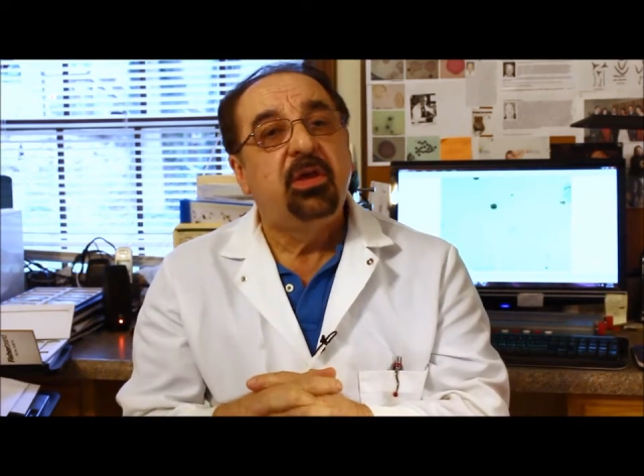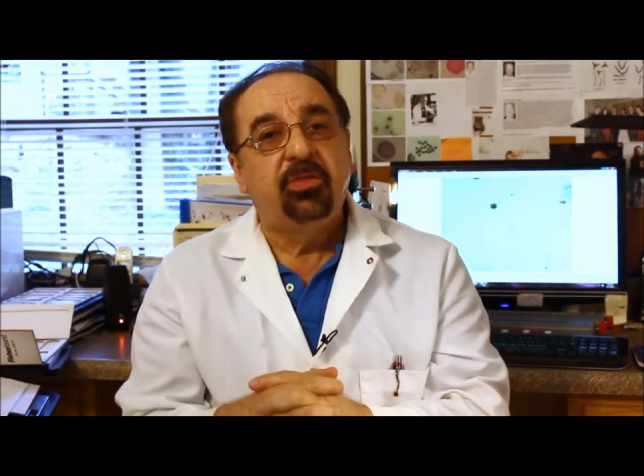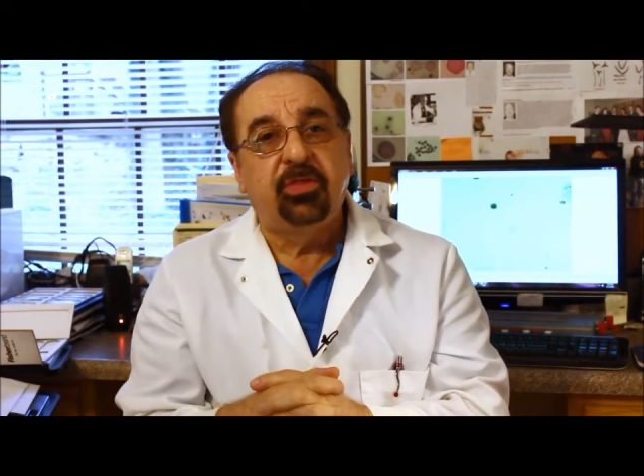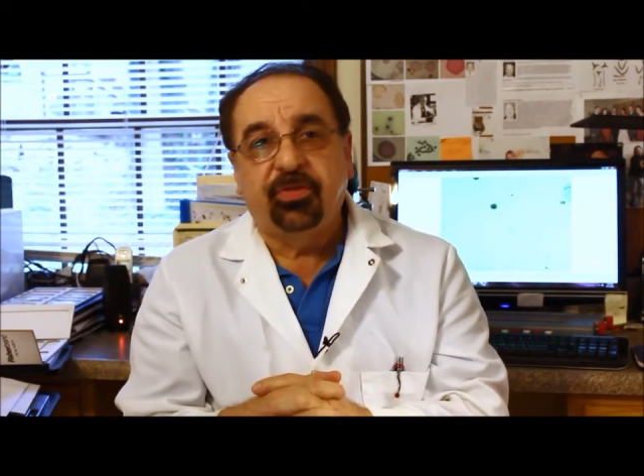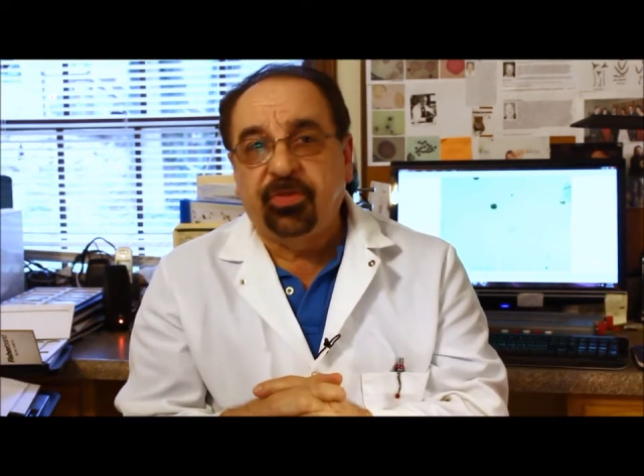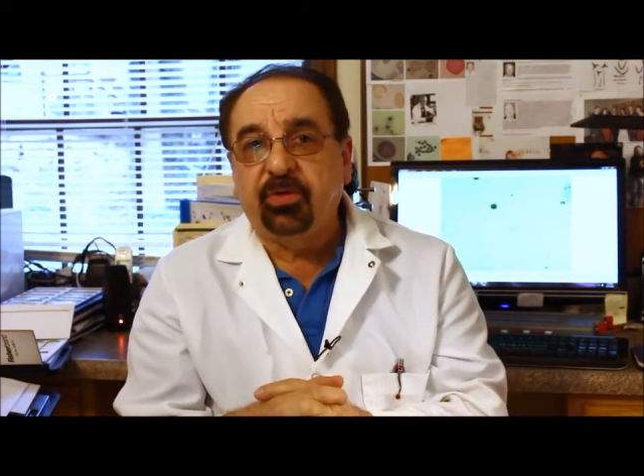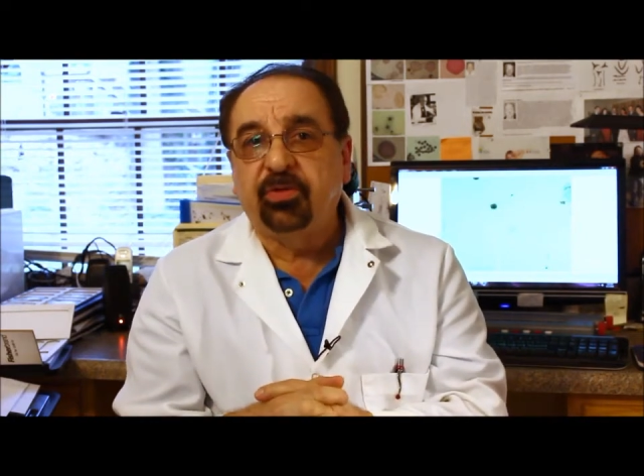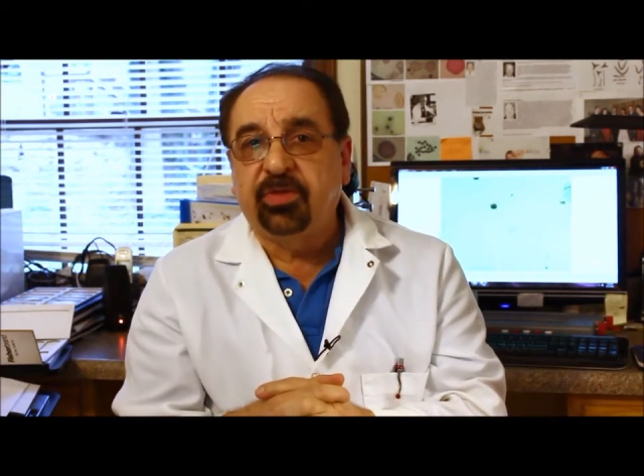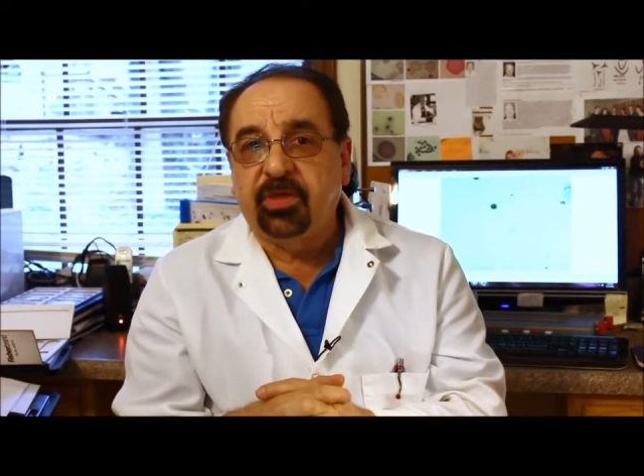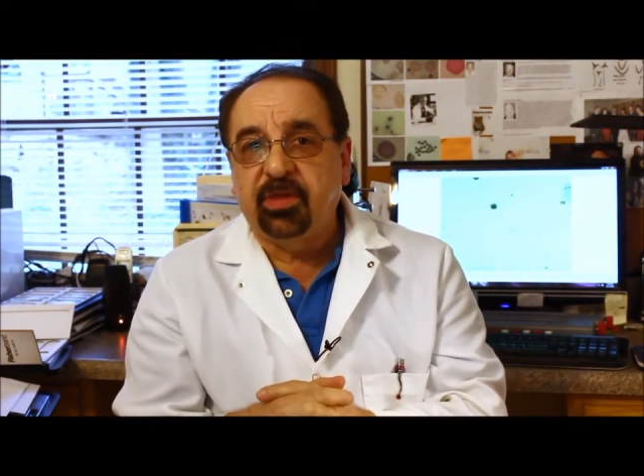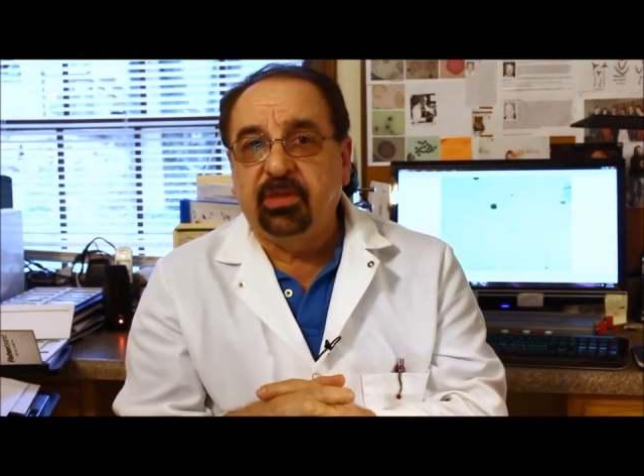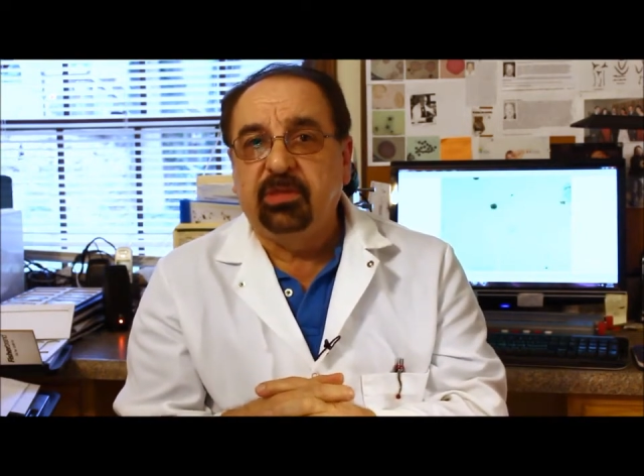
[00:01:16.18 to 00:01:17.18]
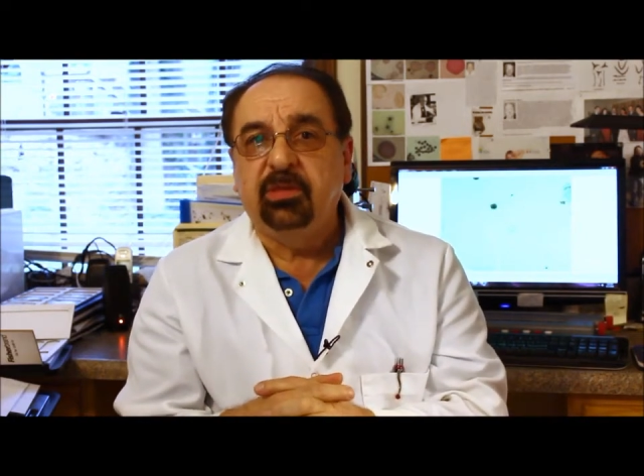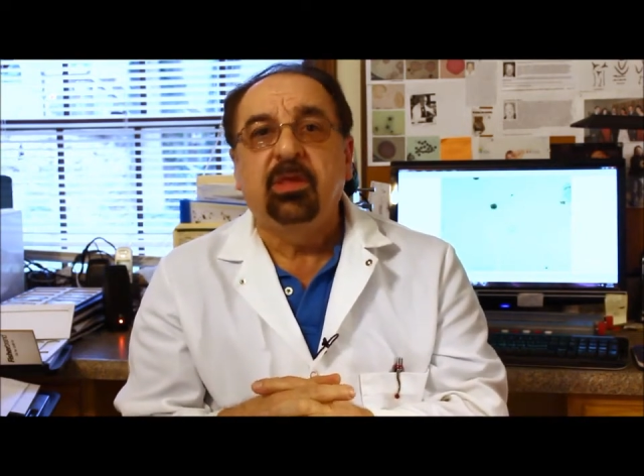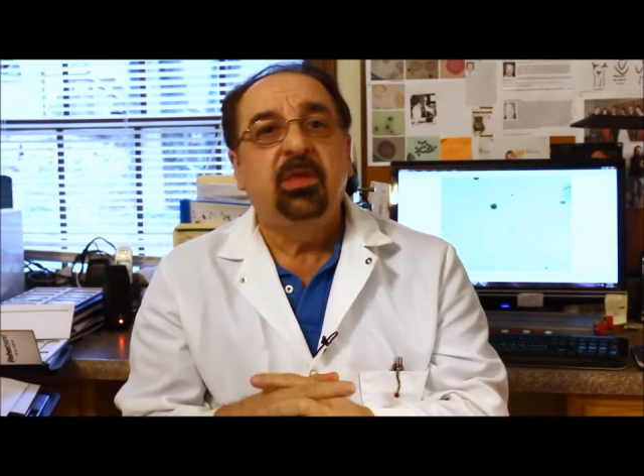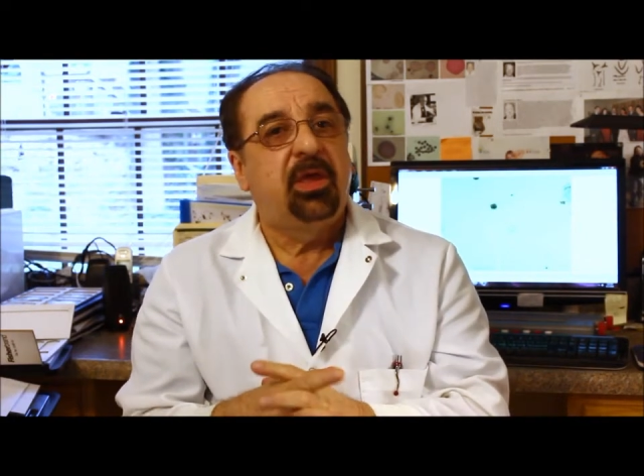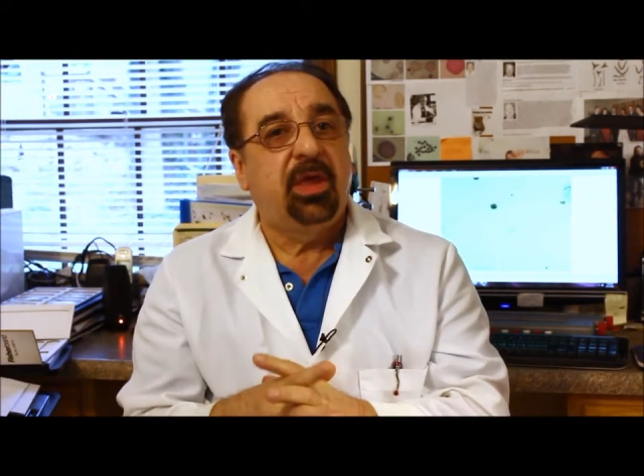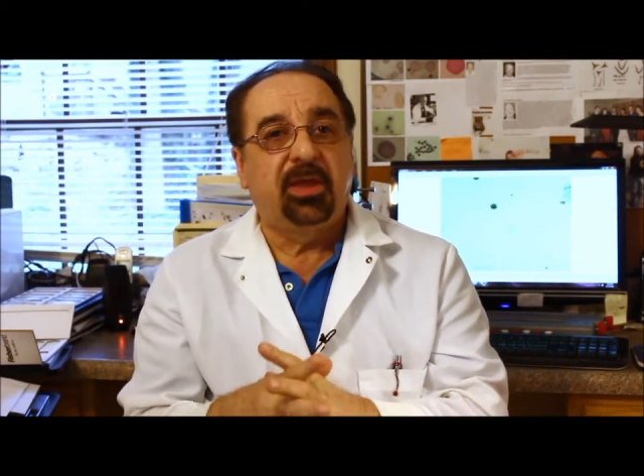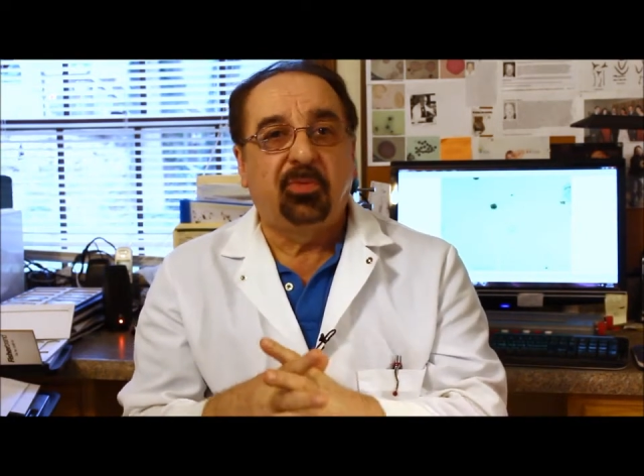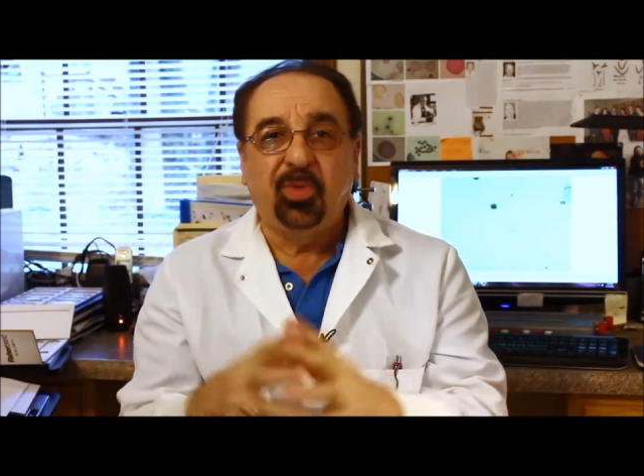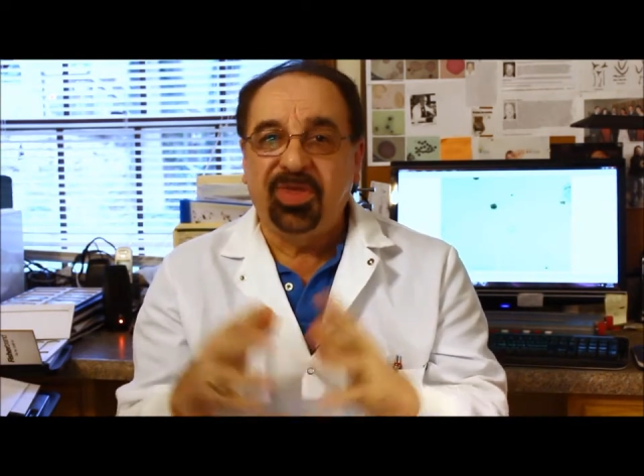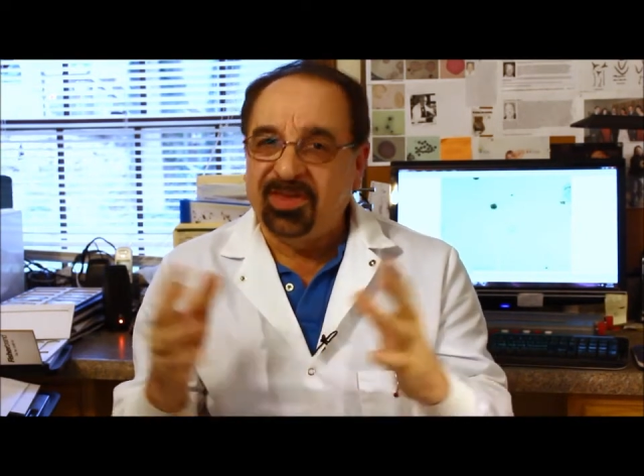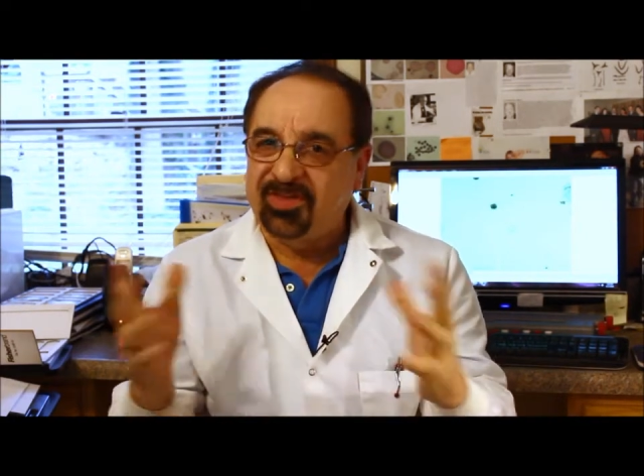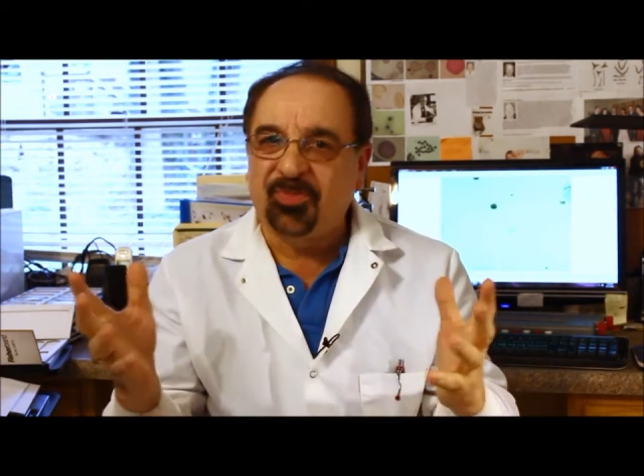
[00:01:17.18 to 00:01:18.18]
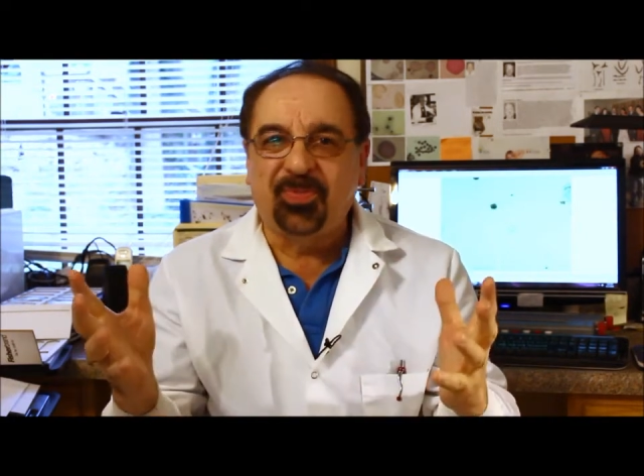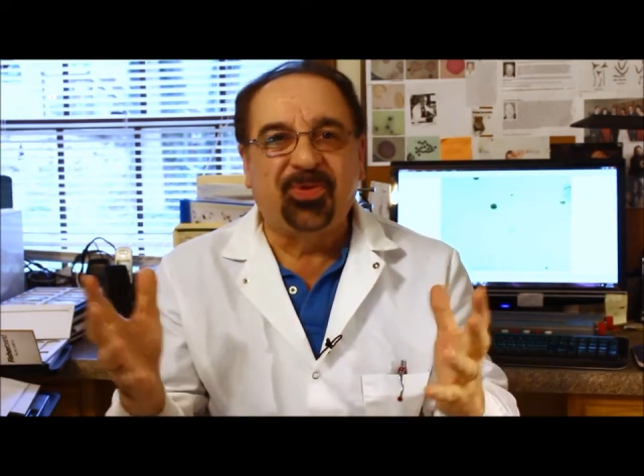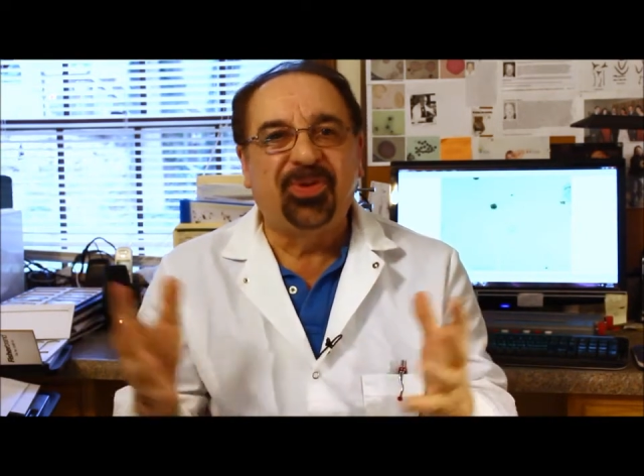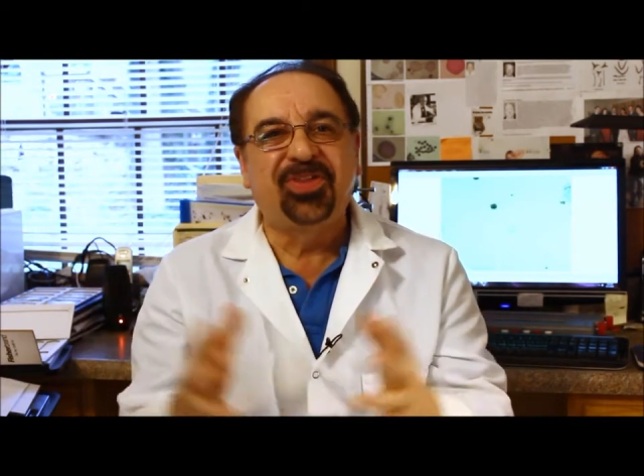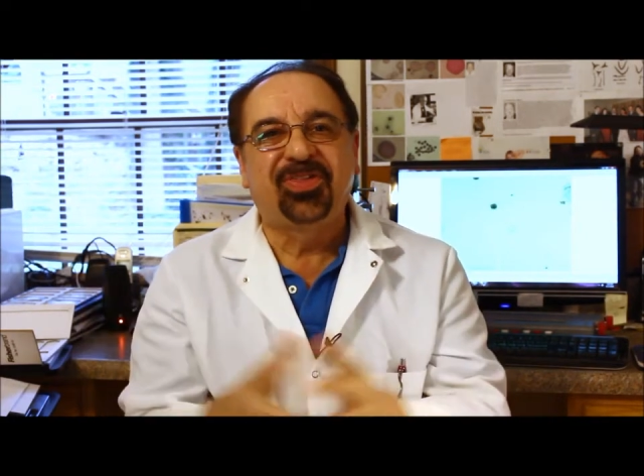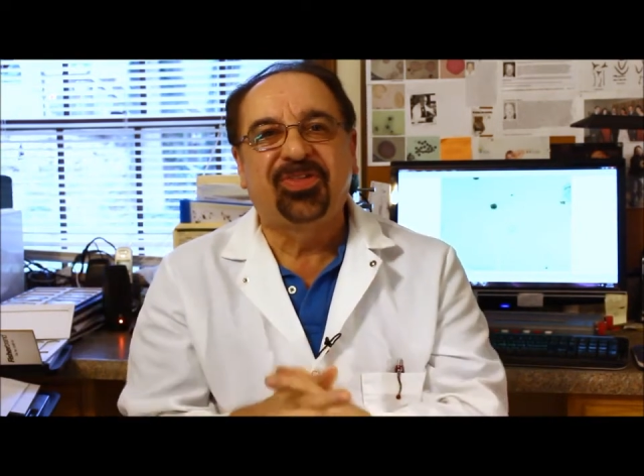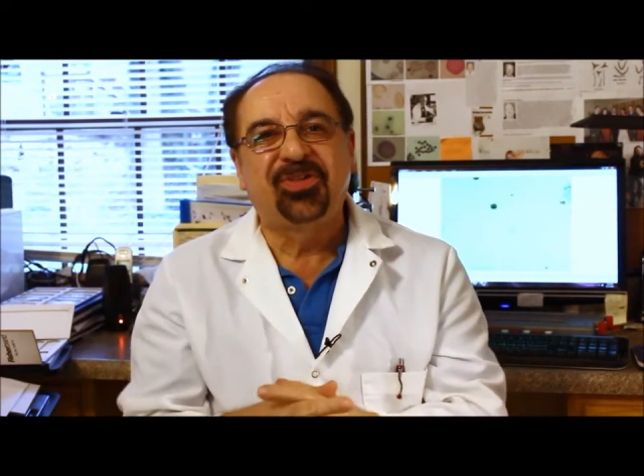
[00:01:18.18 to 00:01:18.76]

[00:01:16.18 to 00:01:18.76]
The third thing, and we experience